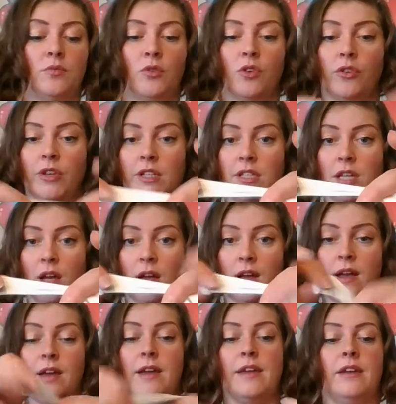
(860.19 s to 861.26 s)
we're going to
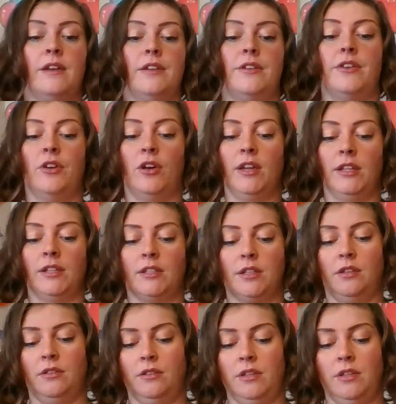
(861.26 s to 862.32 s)
tie a
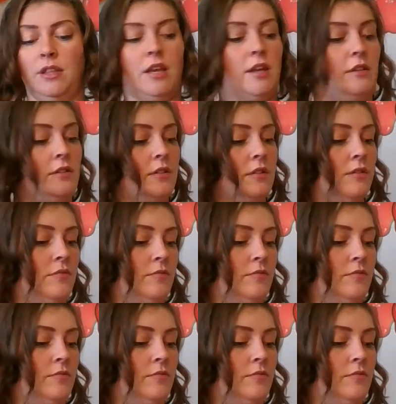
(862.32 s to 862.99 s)
knot in the end.